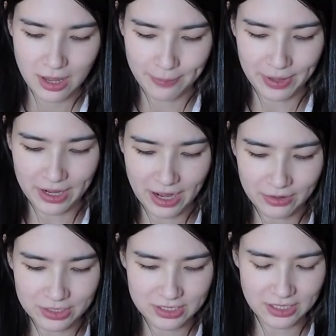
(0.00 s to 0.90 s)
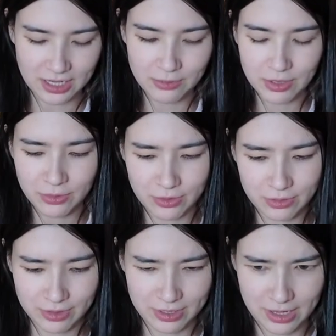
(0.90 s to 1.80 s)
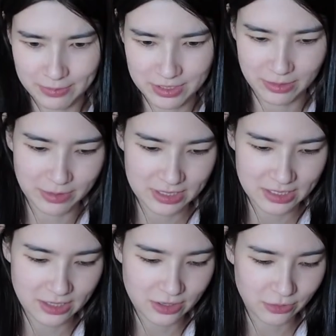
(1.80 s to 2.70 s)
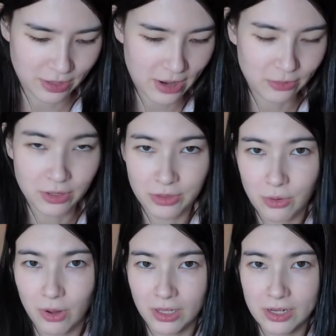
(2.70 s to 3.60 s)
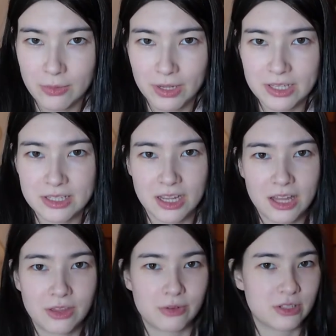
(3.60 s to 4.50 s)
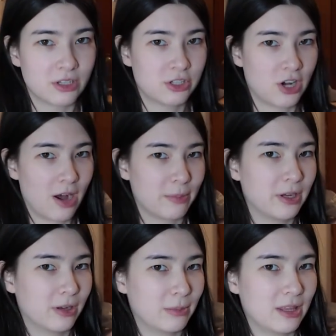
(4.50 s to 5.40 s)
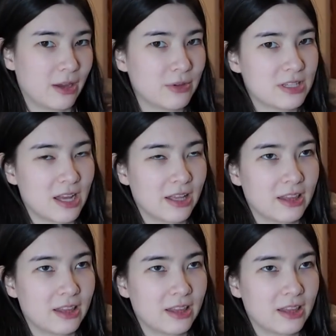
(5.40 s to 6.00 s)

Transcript: but I didn't want to order one on Amazon because I didn't know how good the quality was, and there was a shop near me that was selling